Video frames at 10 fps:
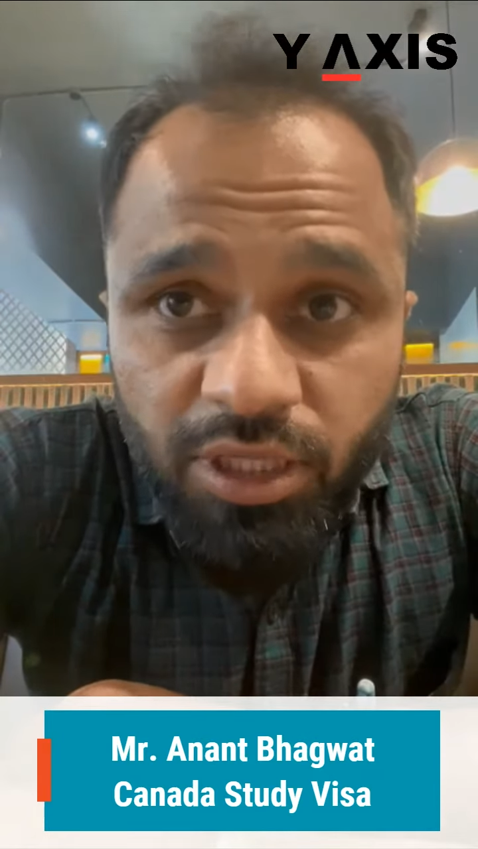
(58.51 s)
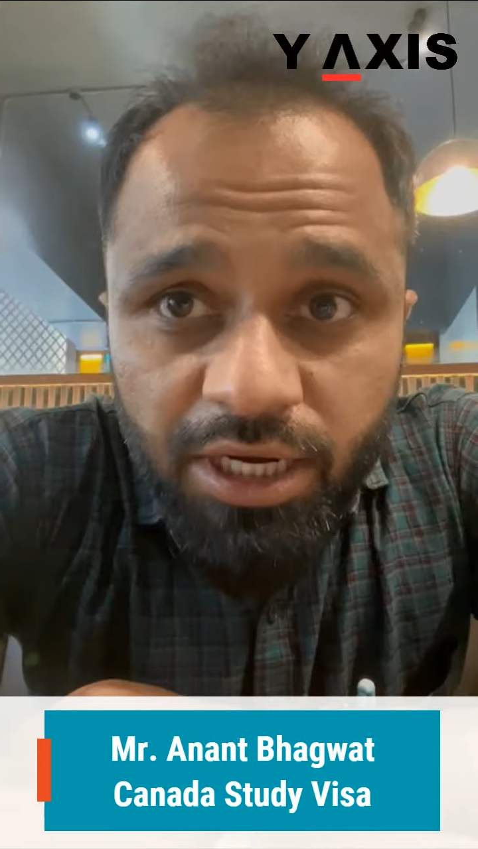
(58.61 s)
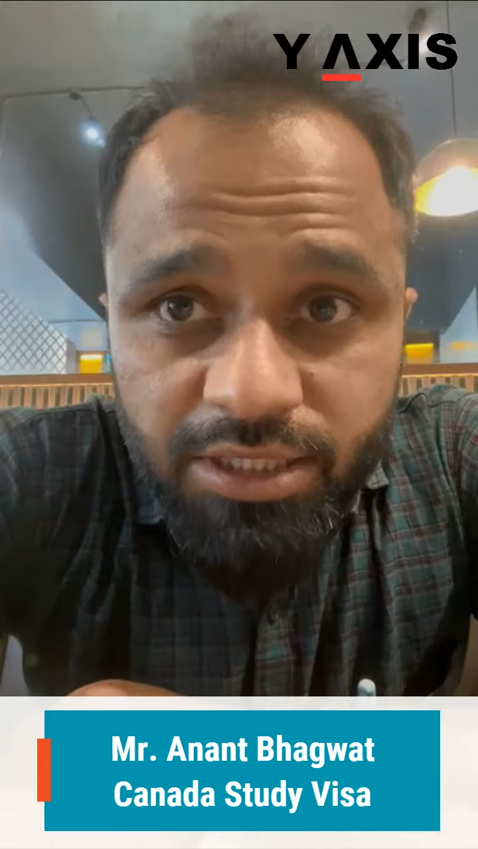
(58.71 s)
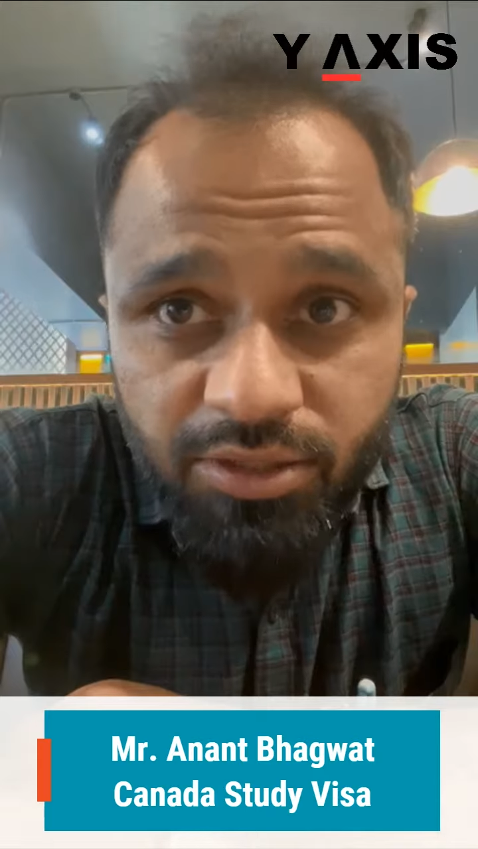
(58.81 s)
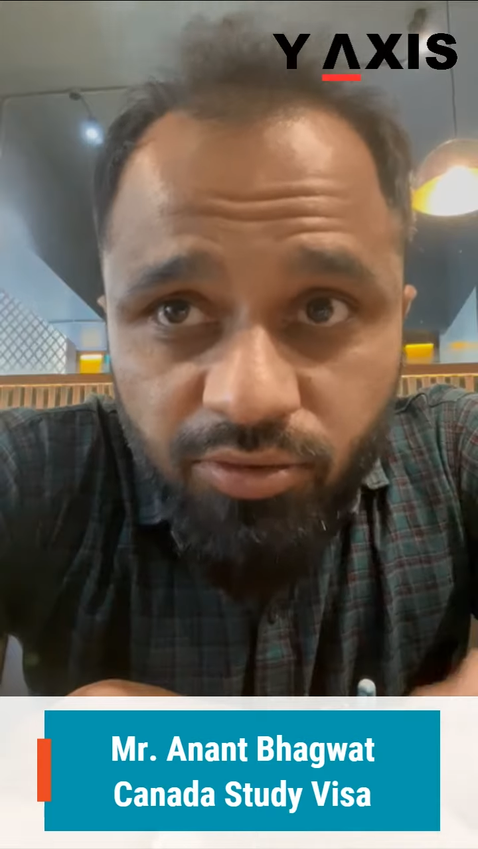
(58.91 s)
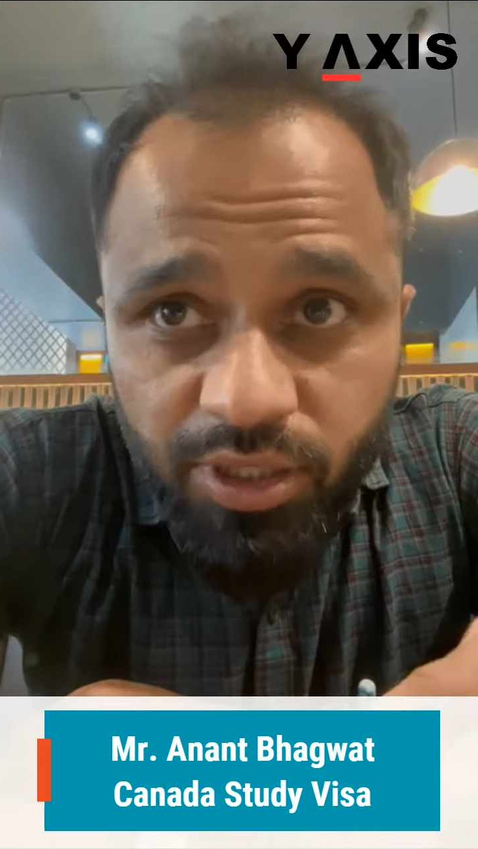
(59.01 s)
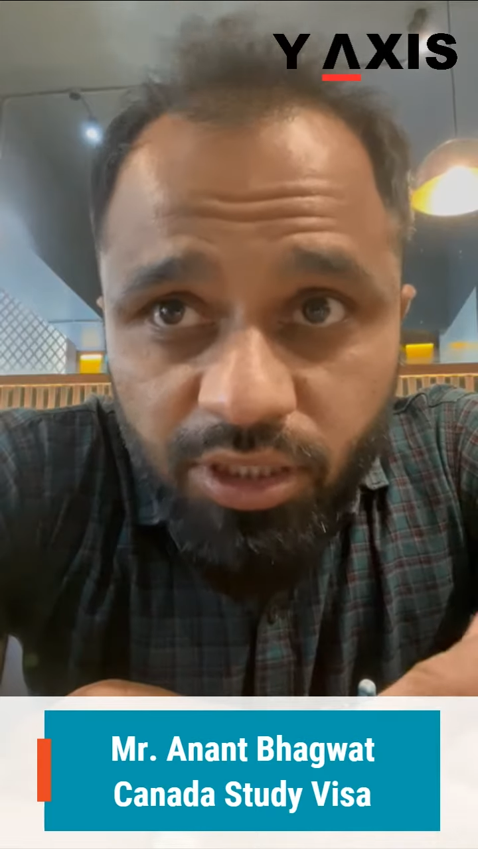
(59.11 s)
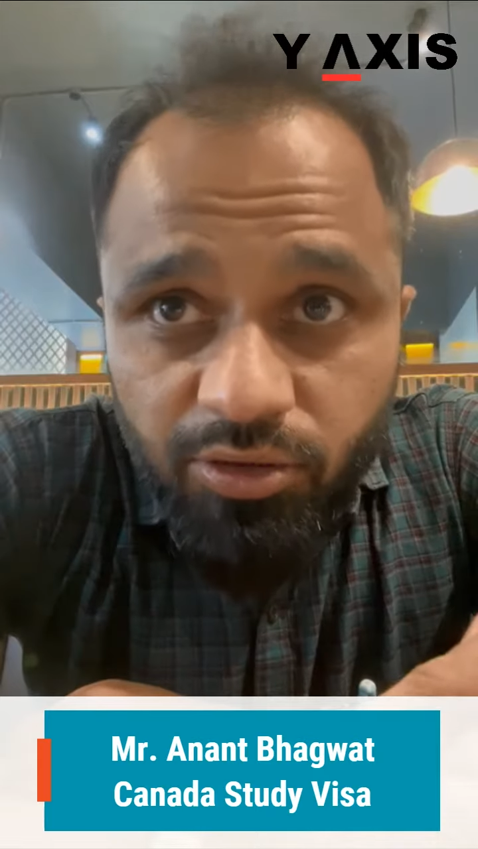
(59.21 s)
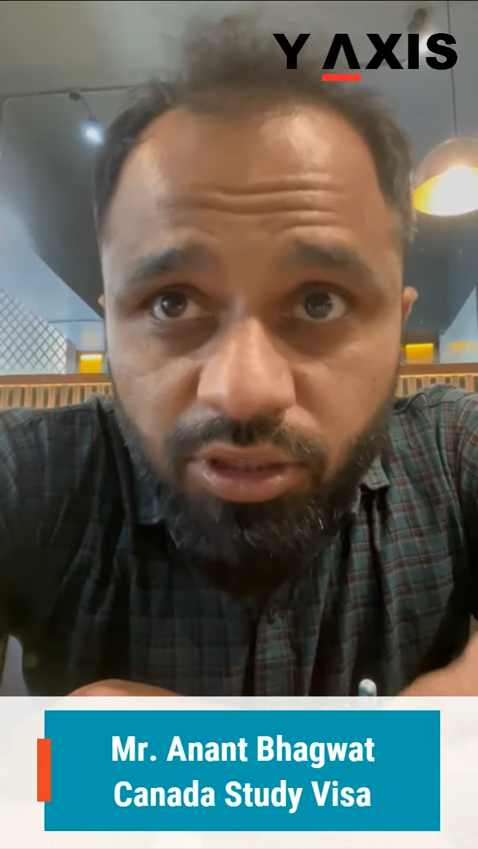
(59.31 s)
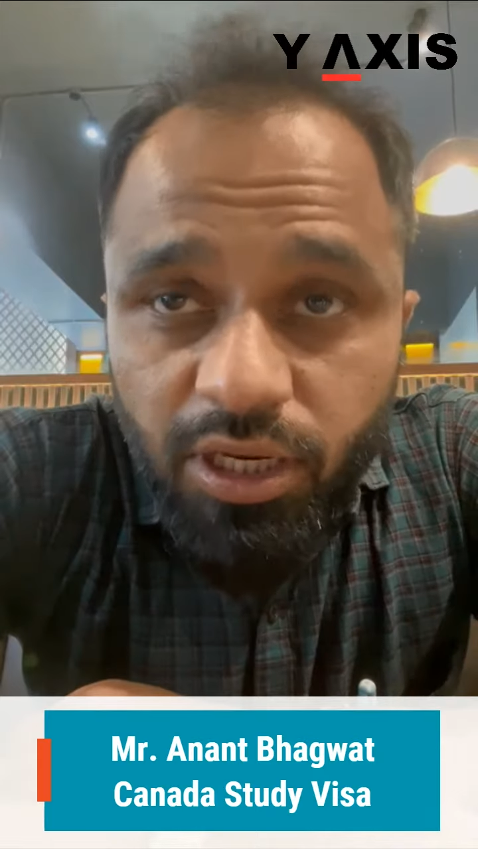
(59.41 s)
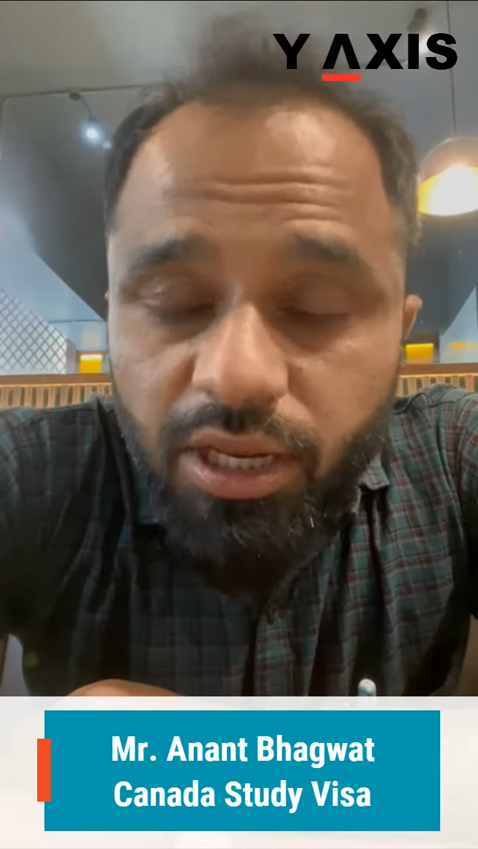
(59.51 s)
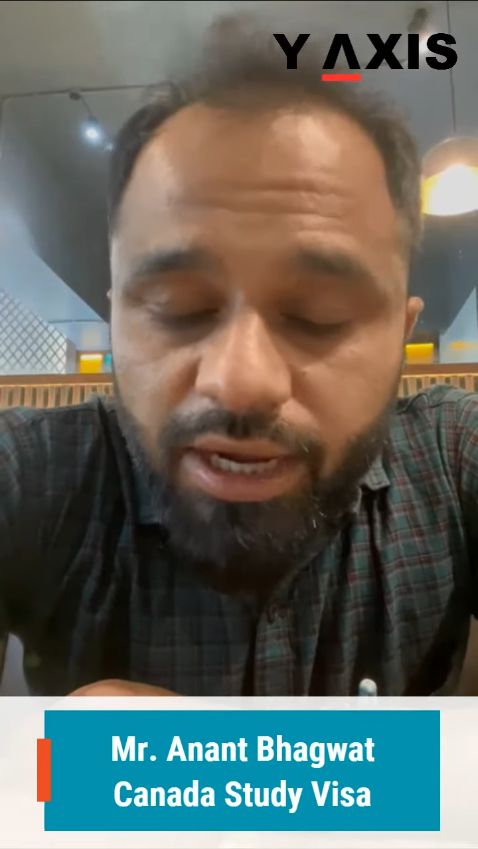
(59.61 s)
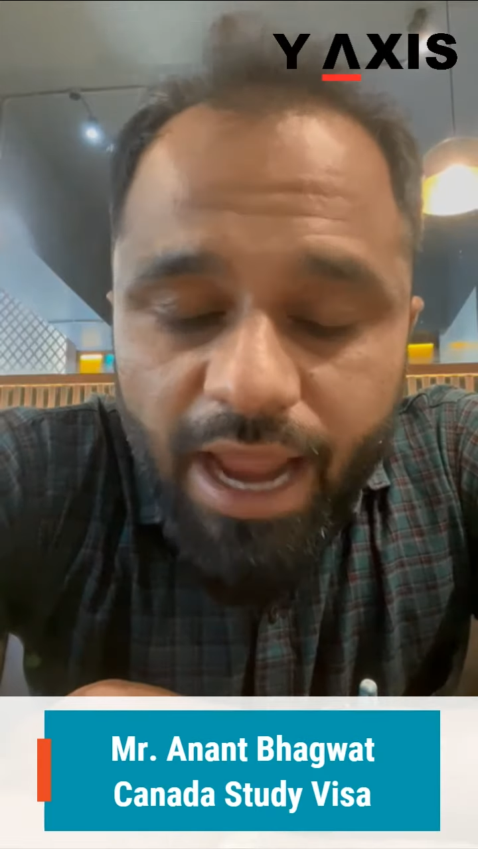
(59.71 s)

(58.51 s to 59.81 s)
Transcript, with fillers: That is a very good